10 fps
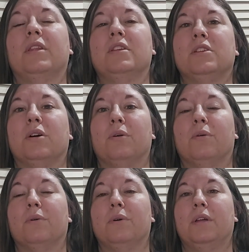
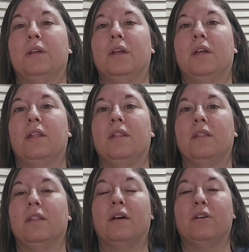So
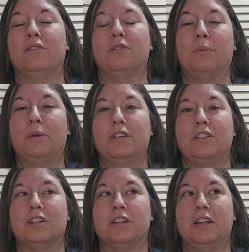I'll show a
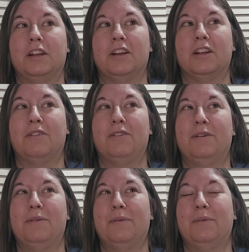picture here of
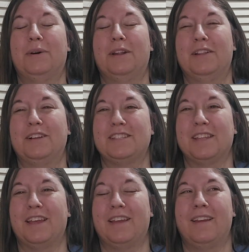what it looks
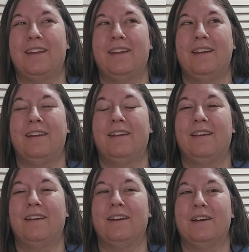like.
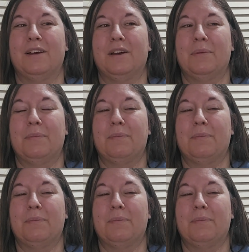I